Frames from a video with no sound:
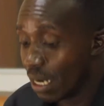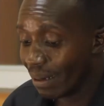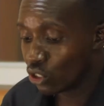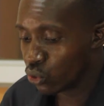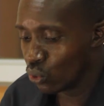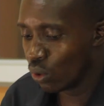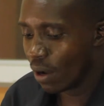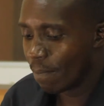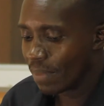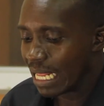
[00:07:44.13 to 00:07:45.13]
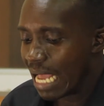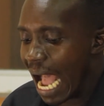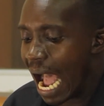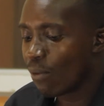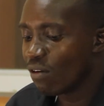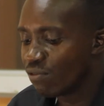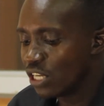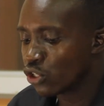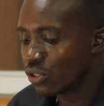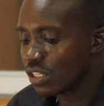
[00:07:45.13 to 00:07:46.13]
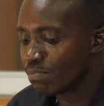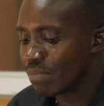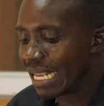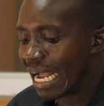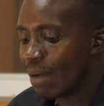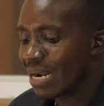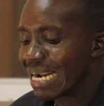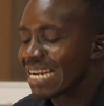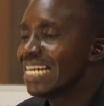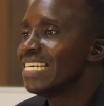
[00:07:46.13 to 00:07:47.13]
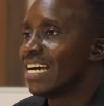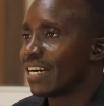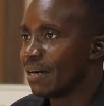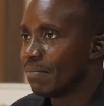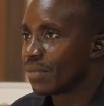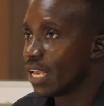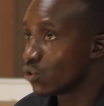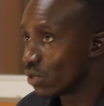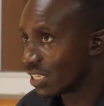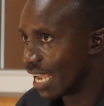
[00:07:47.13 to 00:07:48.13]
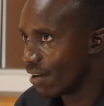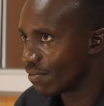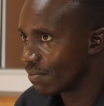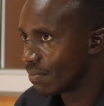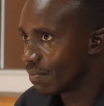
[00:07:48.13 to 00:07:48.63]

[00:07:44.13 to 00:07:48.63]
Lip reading: Number 2, our visions become clearer as we serve.